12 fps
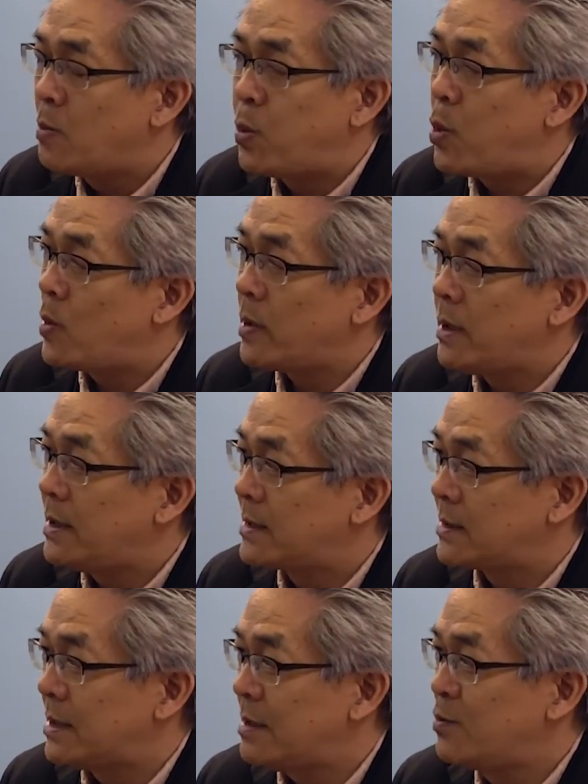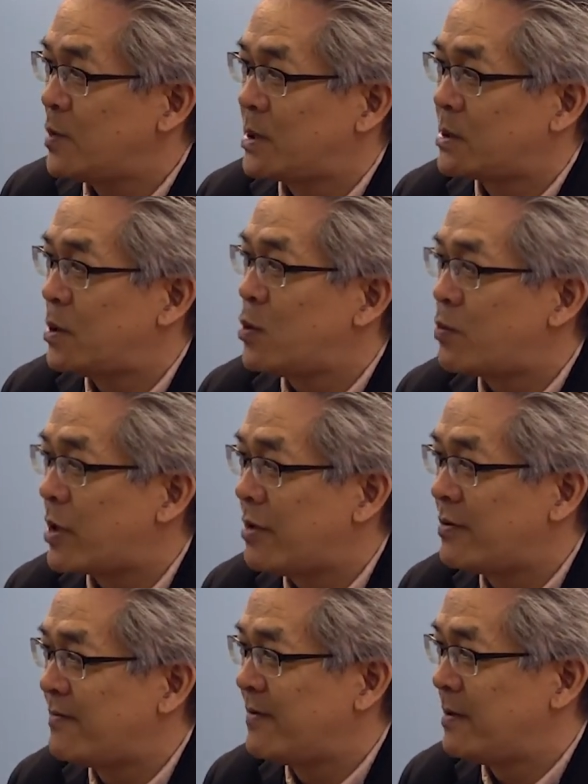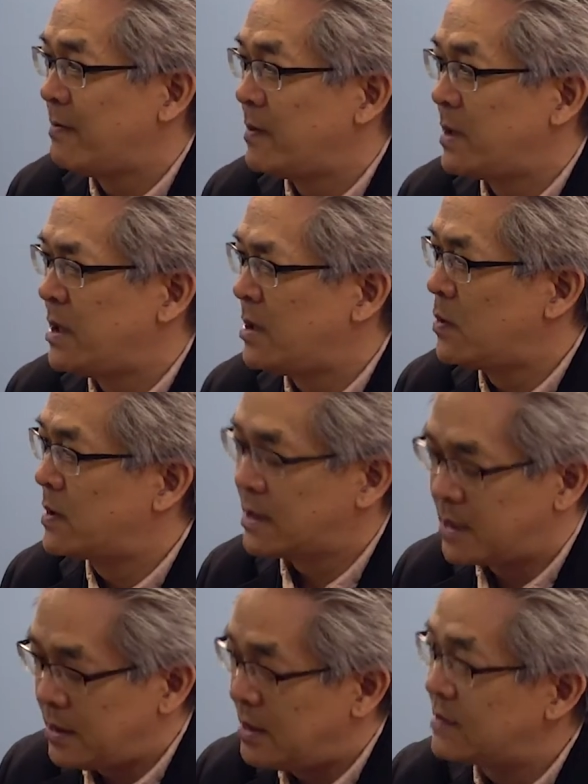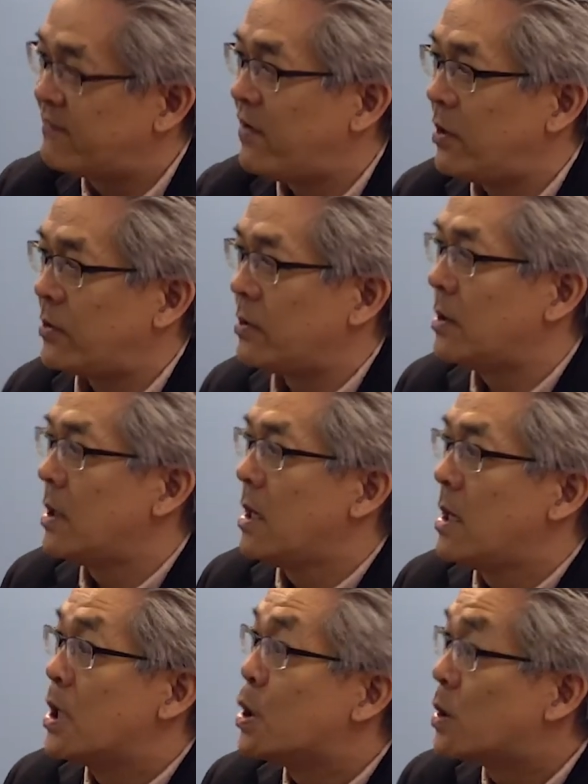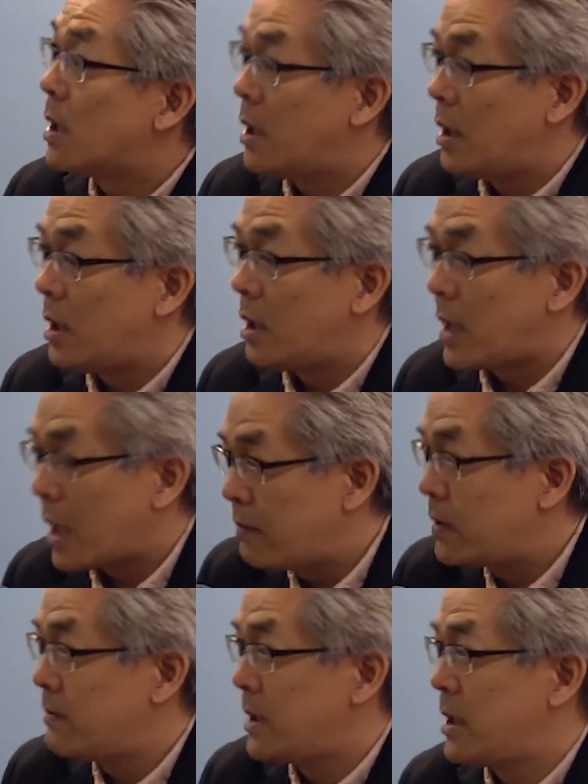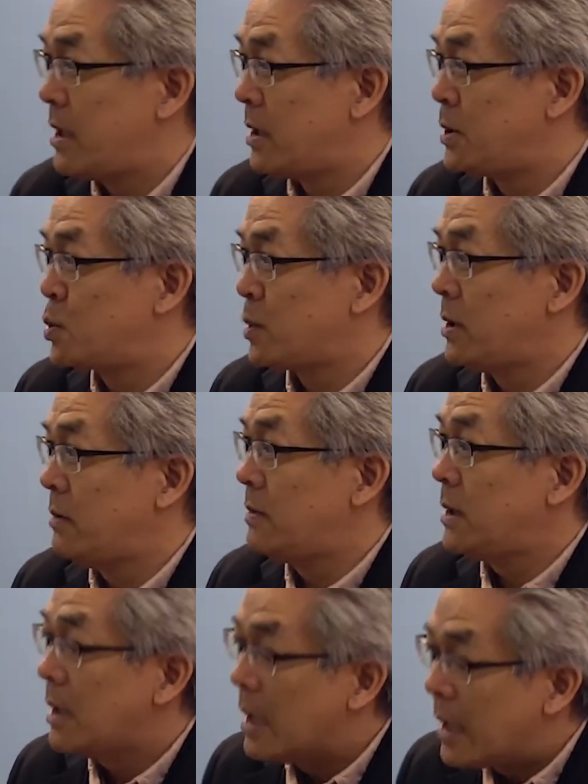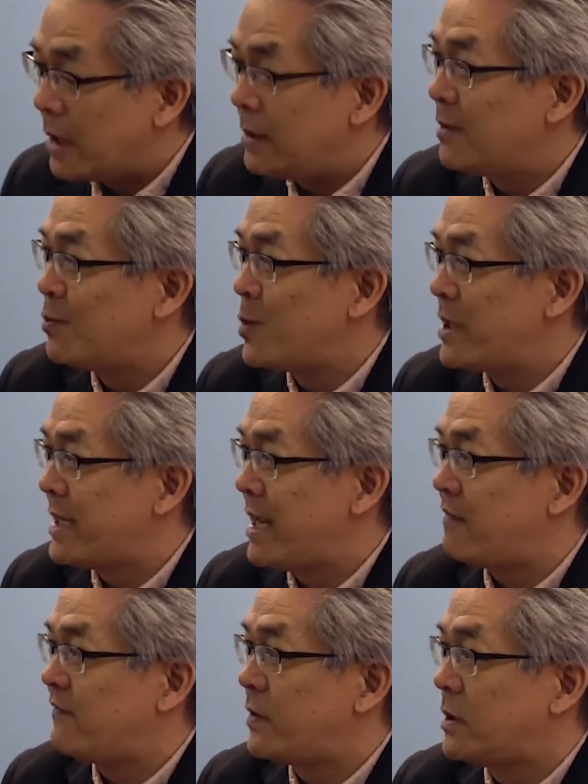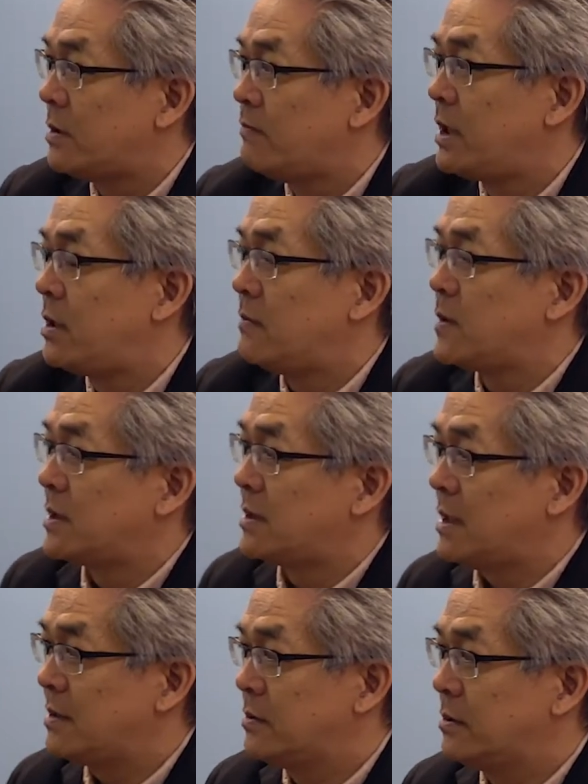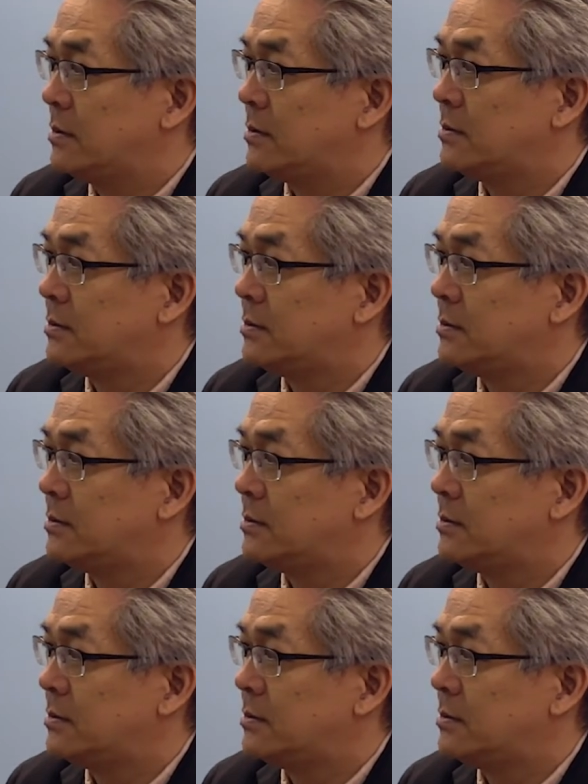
Boy, his son was so proud of him, you know, to see his father uh, have a, a, a dream and then went after it and become successful.